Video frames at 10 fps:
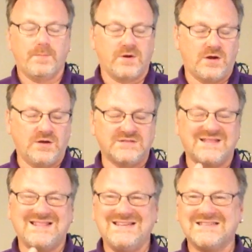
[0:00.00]
because
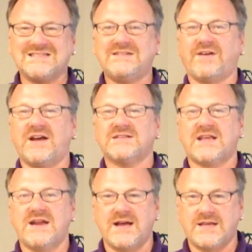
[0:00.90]
this device
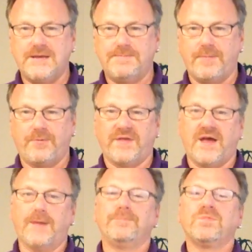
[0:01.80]
cannot keep up with
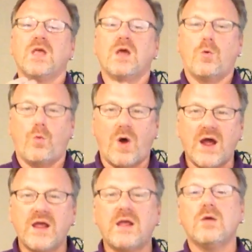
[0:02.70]
that.
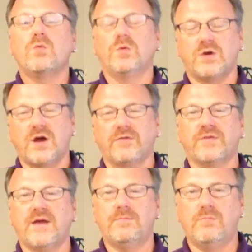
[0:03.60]
Why? We will cover
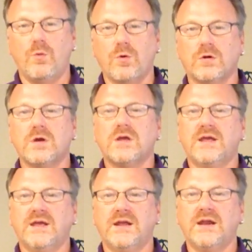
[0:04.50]
that more
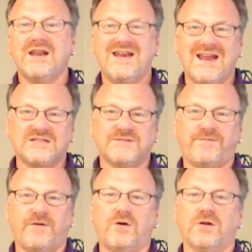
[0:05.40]
in next
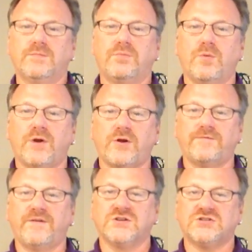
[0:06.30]
fall in pulmonary
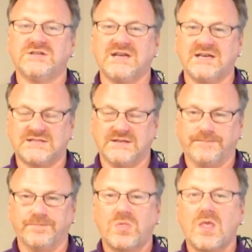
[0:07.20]
function testing.
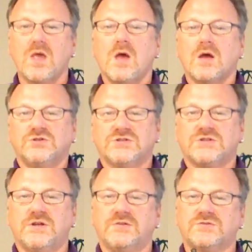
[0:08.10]
Just
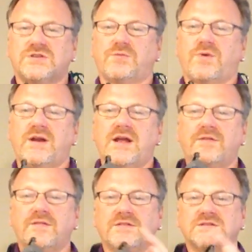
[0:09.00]
to understand right
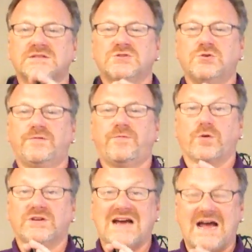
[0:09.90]
now that this is good
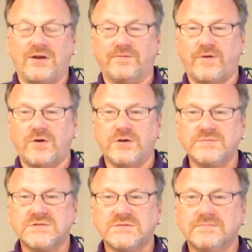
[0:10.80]
for tidal
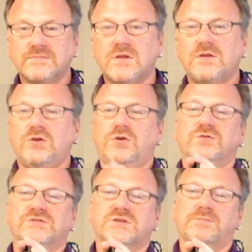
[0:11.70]
volumes. You can
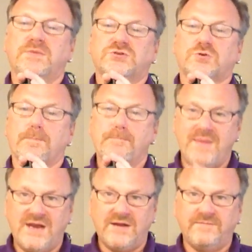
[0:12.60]
use it to measure
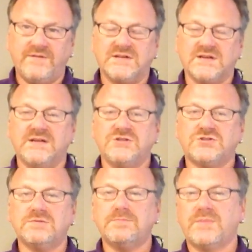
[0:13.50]
minute
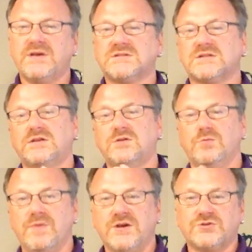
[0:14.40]
ventilation. Basically, you
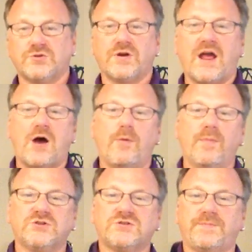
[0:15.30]
measure how
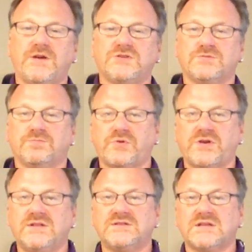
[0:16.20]
much the patient
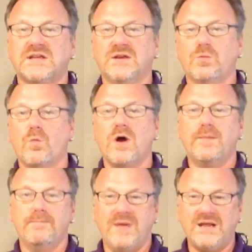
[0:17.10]
breathes in
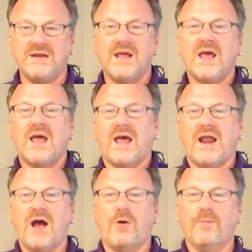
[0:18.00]
1 minute and
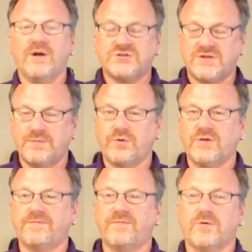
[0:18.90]
how much they
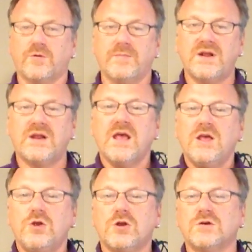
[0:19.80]
breathe for a minute.
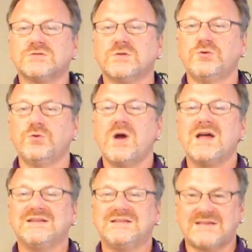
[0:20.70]
You can also do
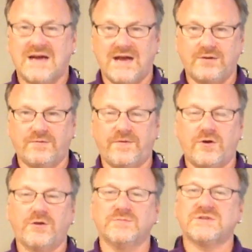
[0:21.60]
tidal
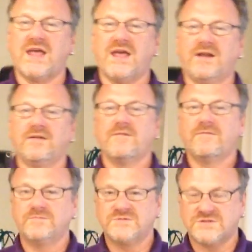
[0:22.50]
volumes and
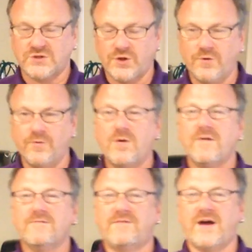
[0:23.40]
slow
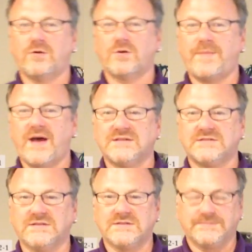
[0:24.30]
vital
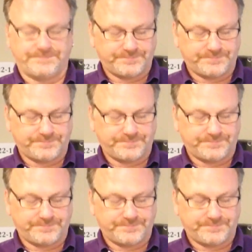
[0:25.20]
capacities.